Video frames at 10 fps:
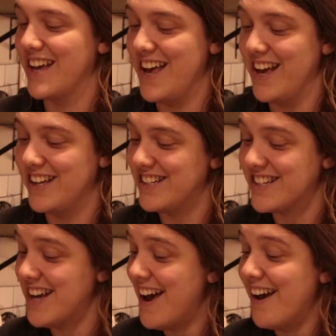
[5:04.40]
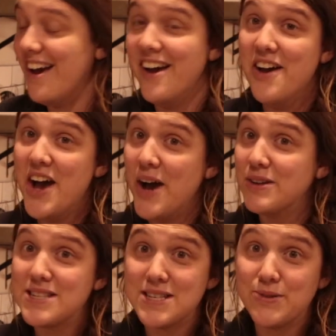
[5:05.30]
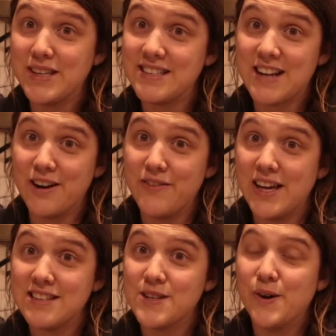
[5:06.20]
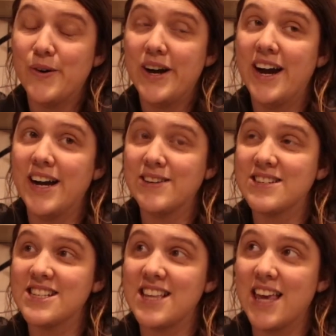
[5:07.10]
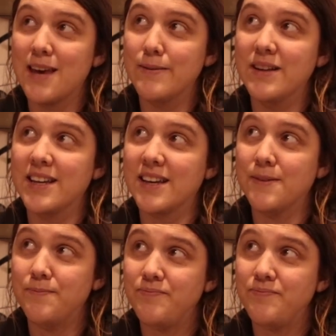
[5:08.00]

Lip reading: and I was just really scared of it. So I was just thinking about like